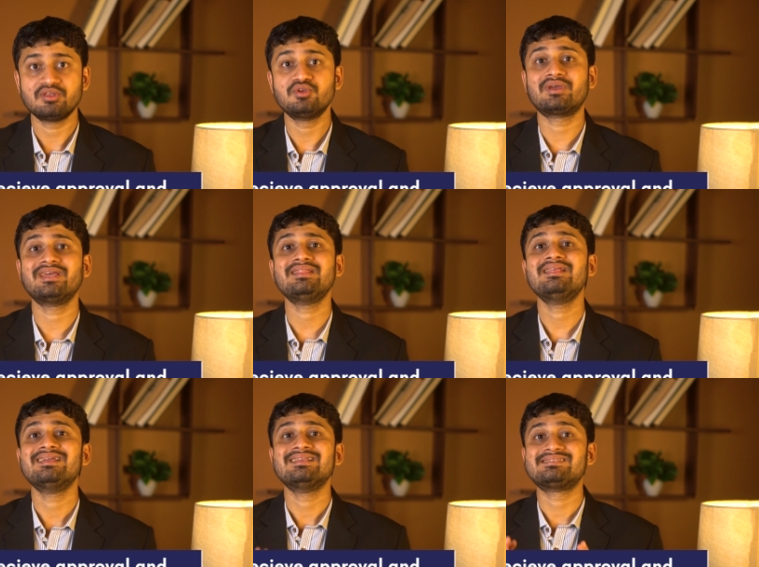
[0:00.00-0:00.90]
you
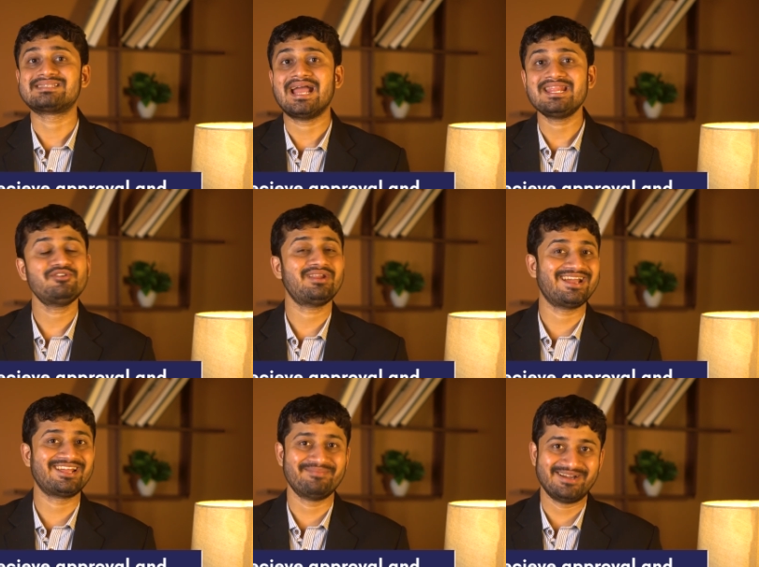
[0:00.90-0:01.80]
can sign your
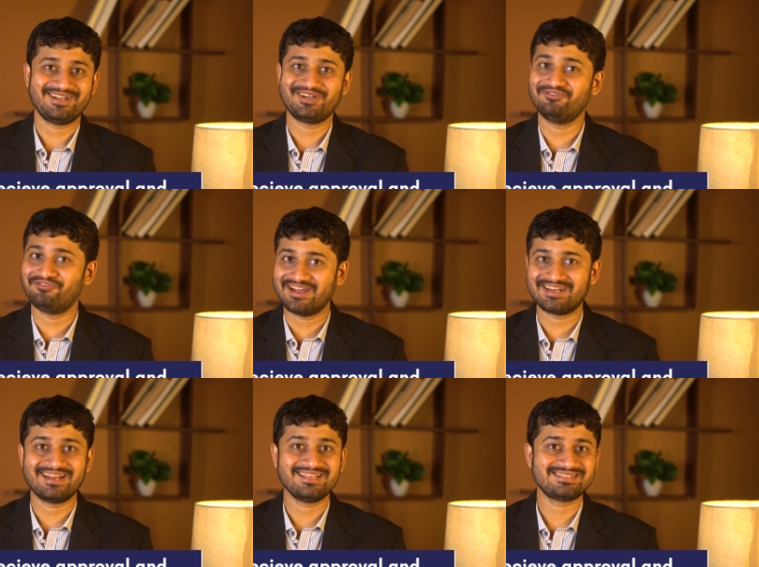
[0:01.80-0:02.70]
agreement to
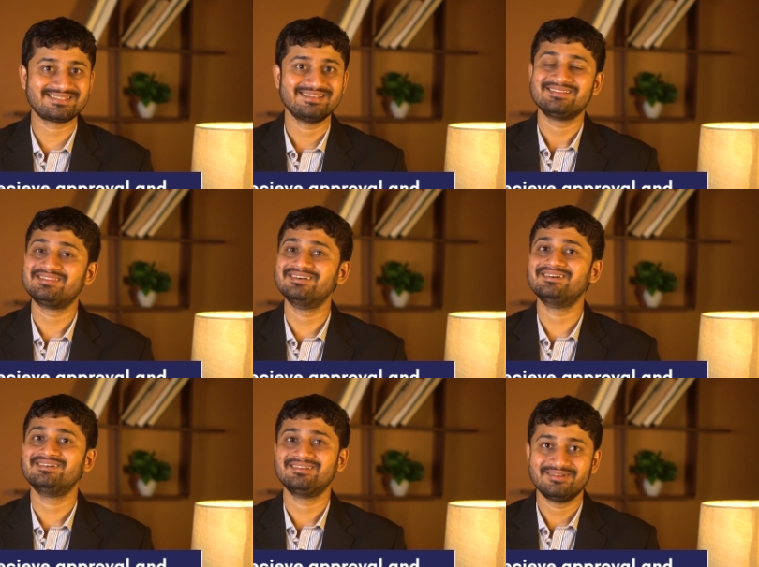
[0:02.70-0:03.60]
finalize
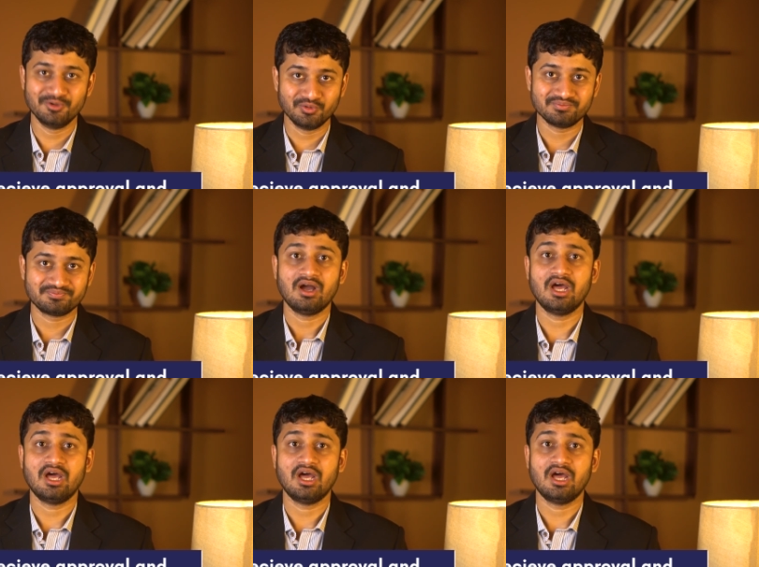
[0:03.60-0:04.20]
the loan,